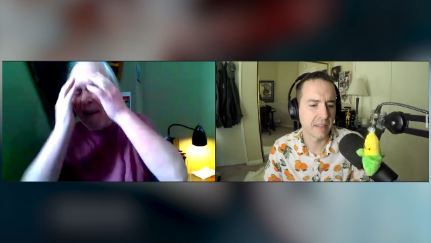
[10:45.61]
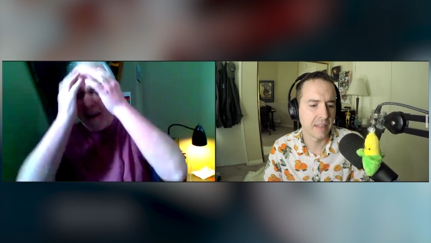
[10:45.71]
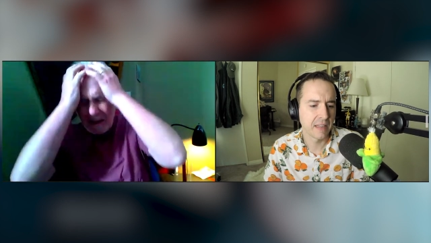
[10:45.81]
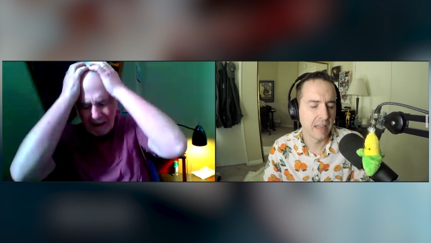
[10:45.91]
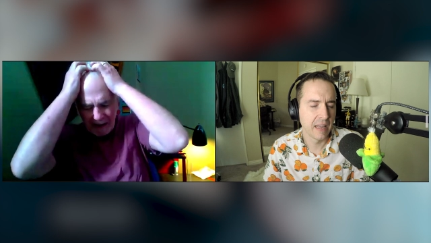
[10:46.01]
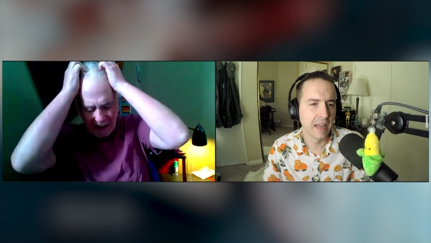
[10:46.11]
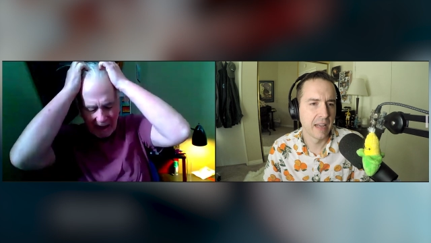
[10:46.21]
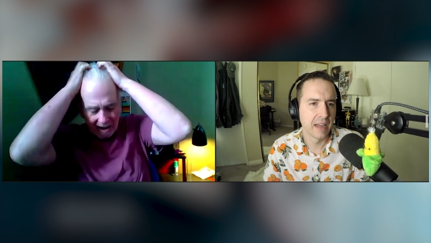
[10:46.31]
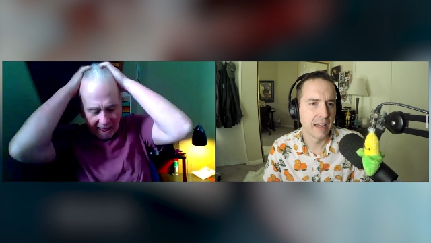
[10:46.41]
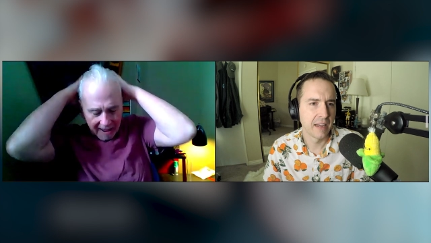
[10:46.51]
Speaker 1: Uh,
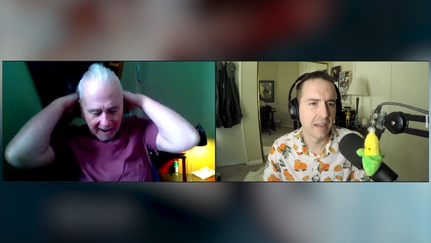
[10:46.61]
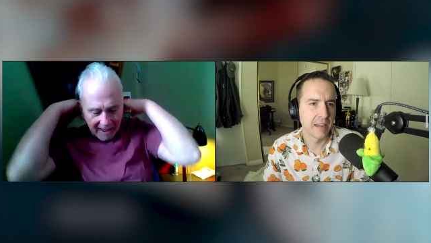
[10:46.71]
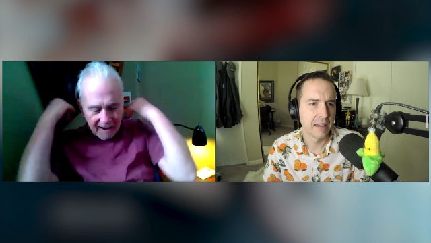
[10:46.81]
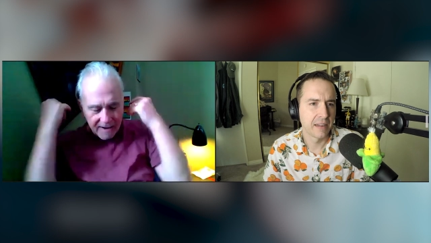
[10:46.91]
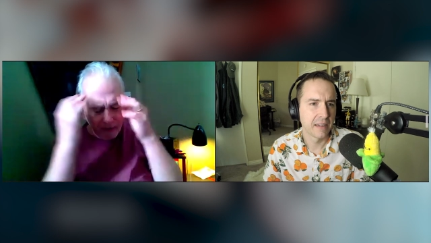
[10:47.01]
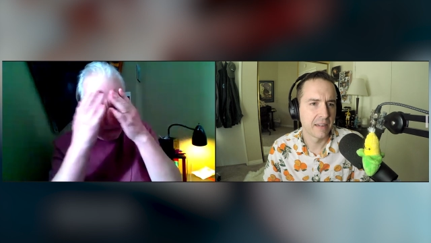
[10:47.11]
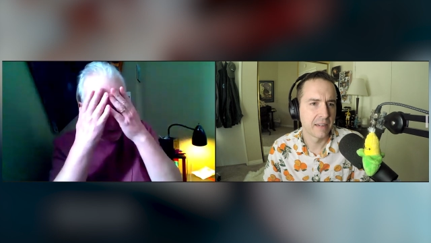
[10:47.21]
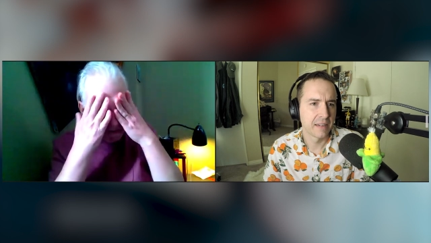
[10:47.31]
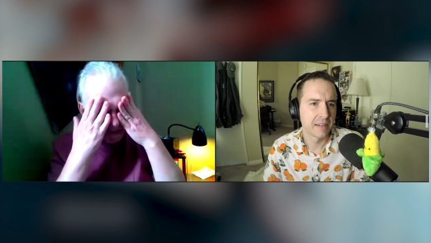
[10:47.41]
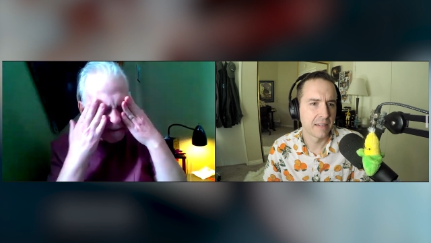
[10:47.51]
and, and, and I do
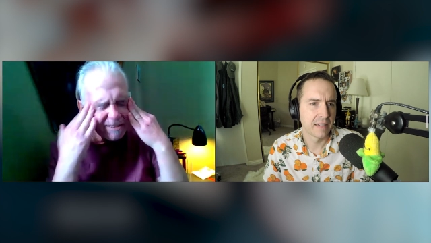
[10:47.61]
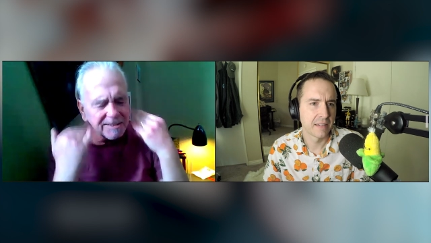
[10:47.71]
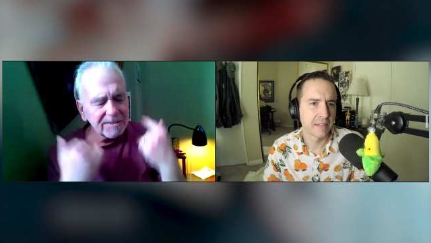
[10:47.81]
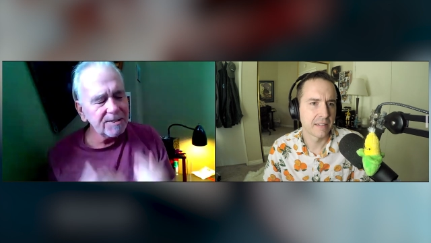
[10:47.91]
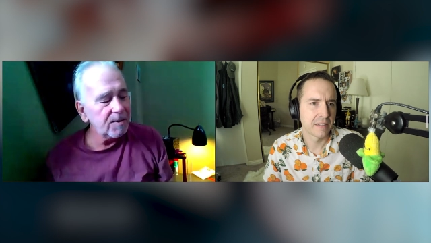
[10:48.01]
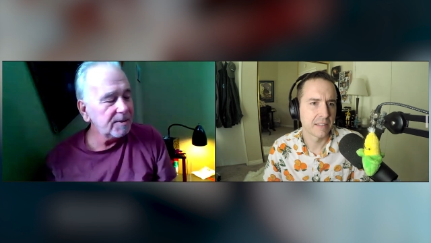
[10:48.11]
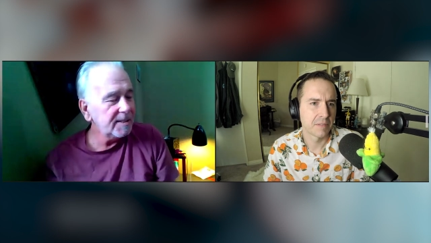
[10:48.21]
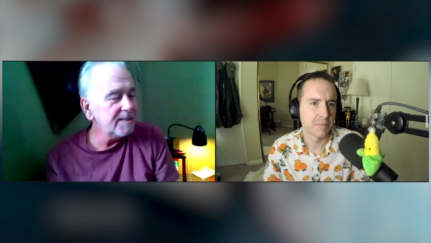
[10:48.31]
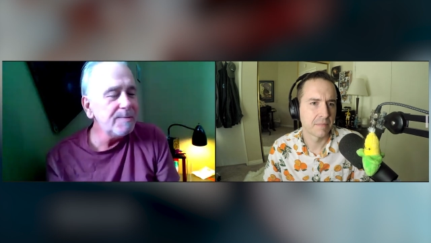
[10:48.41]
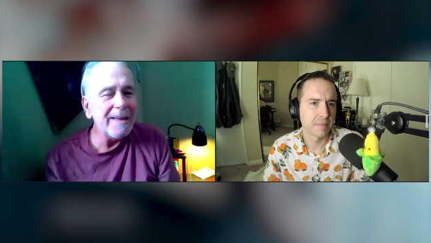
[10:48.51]
have a, you know,
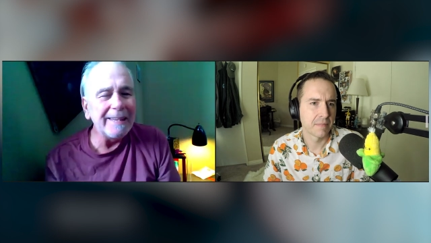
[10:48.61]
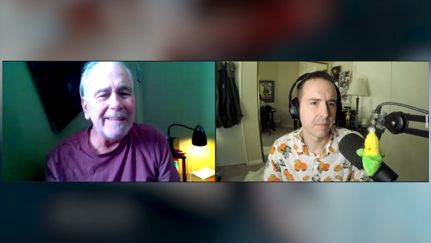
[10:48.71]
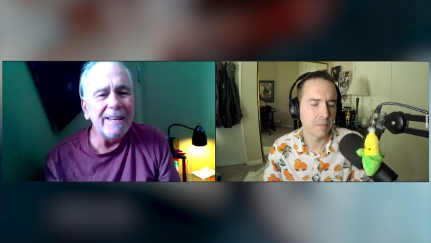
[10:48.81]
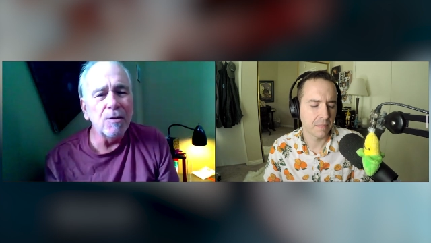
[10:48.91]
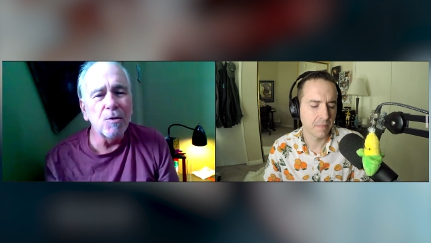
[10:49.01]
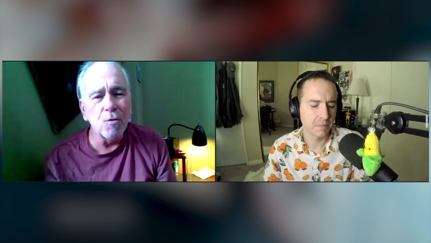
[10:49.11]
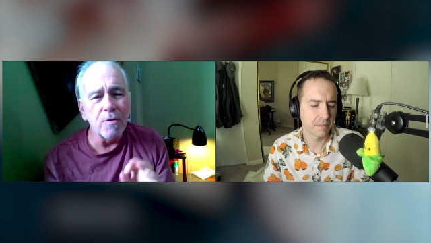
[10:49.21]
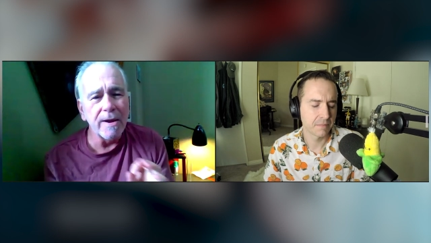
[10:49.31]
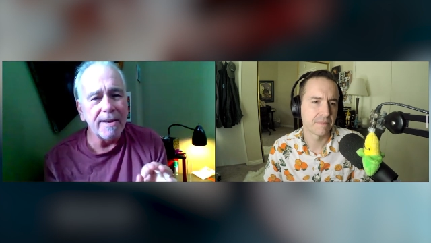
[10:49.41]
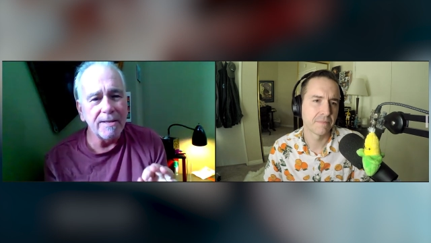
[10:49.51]
it gives me a little
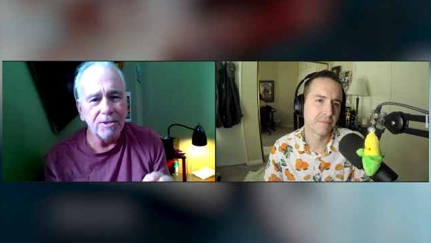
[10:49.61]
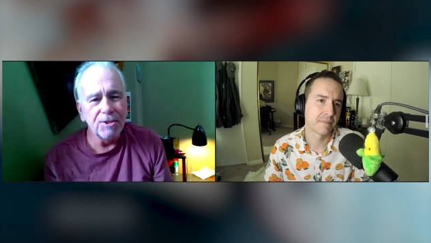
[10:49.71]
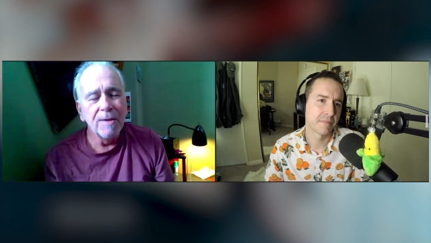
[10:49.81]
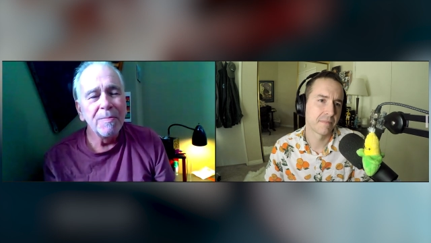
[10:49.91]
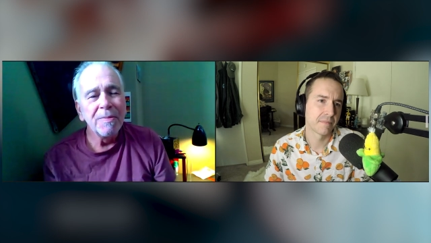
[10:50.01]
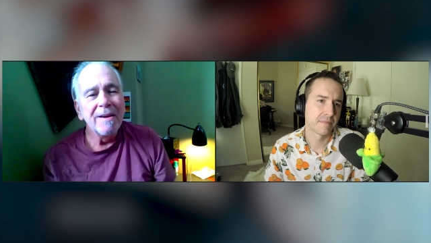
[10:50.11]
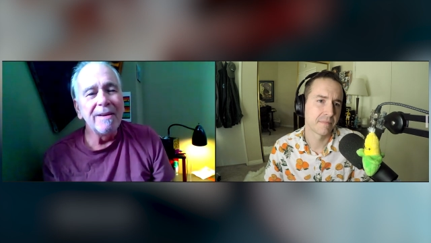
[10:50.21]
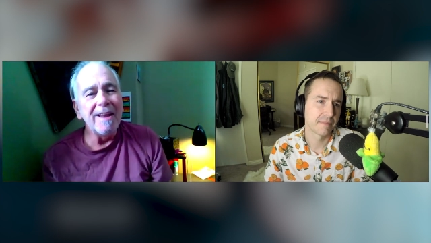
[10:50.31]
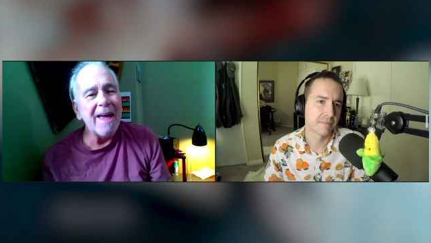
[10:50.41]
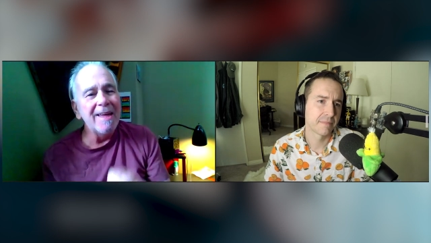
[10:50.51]
cringe,
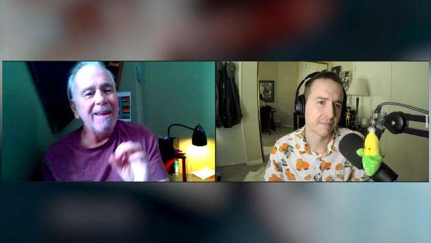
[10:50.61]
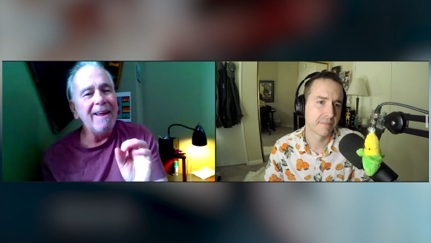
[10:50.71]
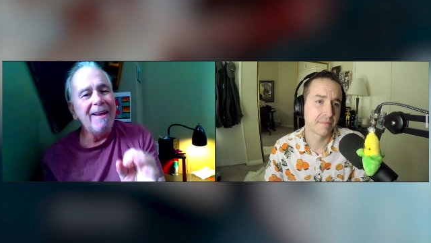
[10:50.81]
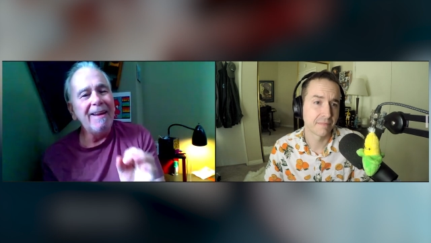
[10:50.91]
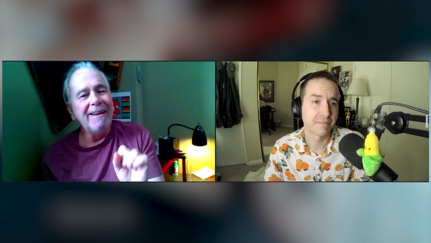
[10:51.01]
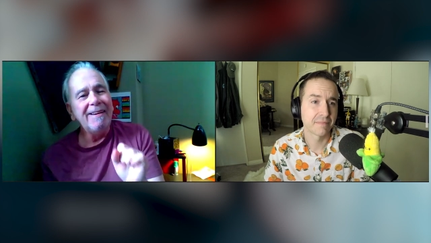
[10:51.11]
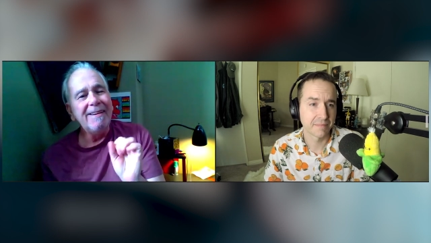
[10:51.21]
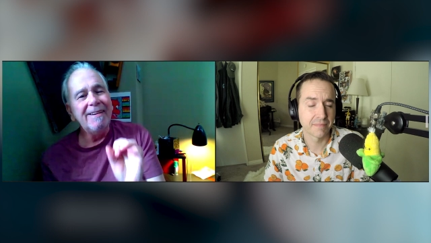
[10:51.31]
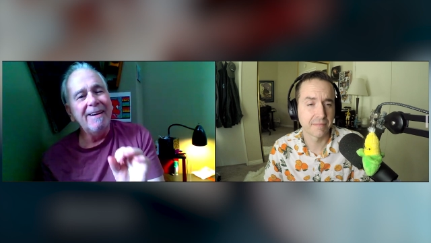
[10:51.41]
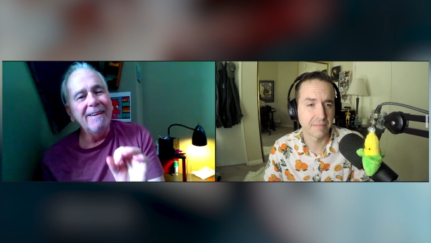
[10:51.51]
an, a,
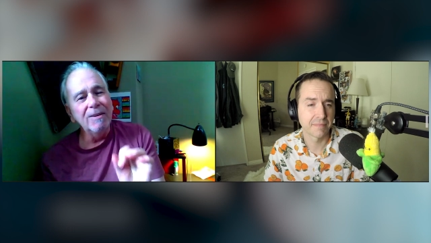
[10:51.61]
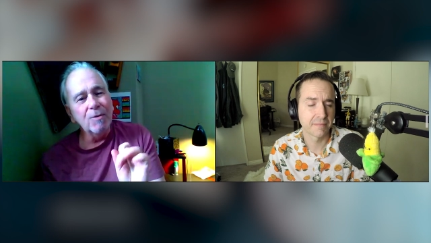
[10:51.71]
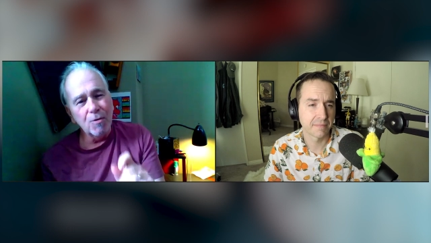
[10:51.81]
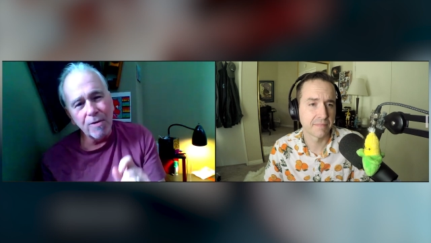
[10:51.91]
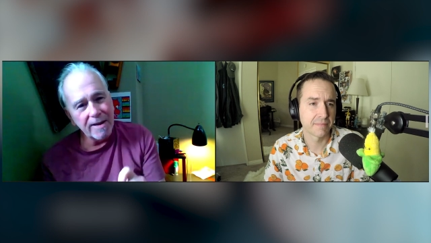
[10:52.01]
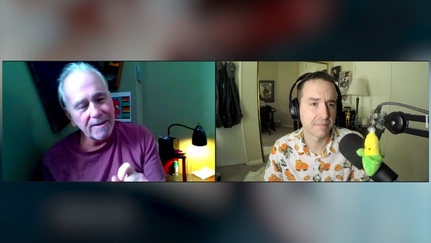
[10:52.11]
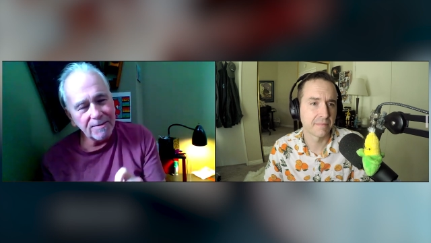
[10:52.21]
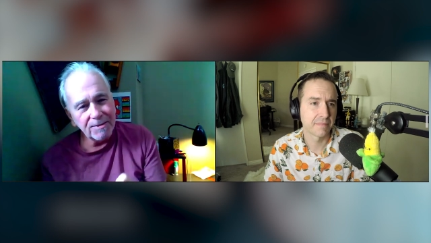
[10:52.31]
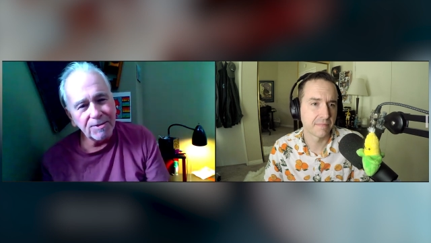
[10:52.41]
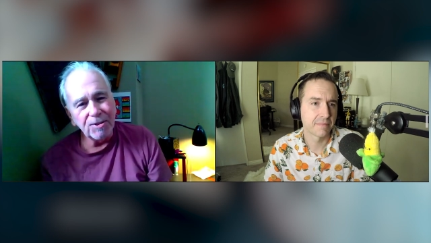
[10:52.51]
a, a little
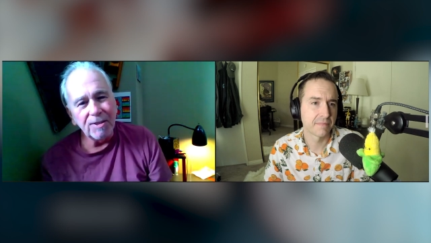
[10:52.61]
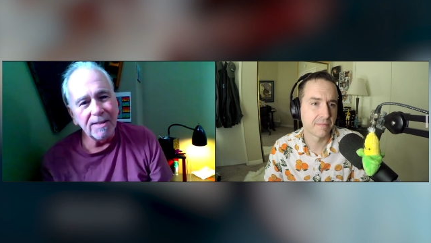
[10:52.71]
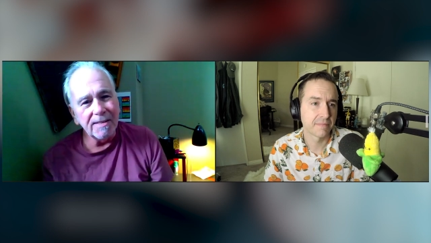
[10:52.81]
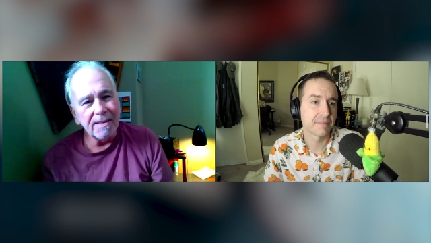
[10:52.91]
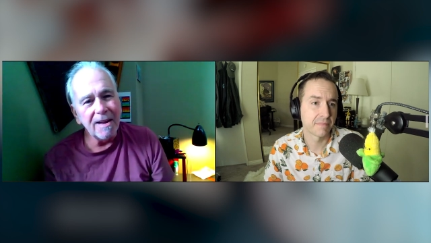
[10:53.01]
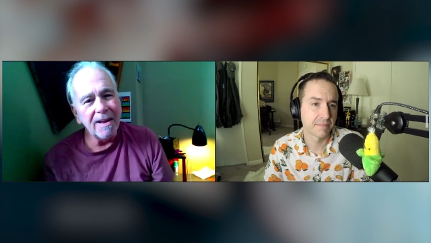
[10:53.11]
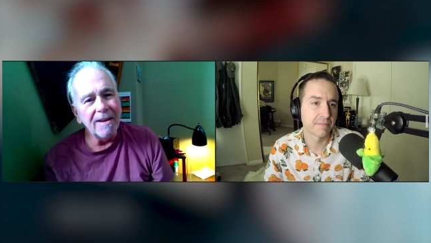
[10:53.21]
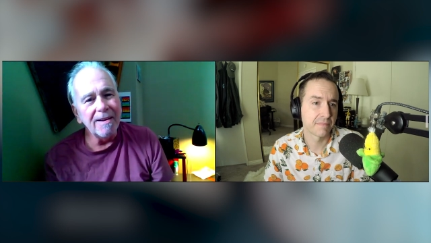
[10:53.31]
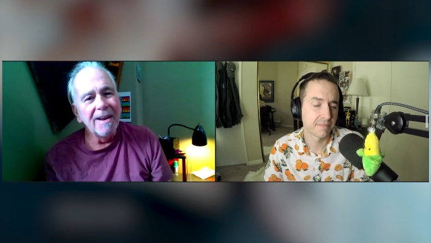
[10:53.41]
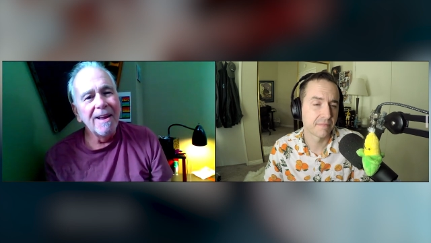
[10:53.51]
cringe, uh,
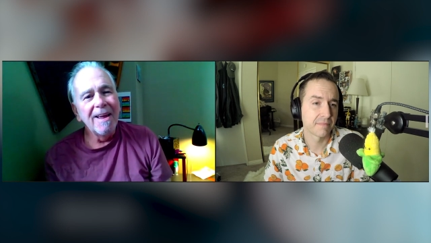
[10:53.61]
uh,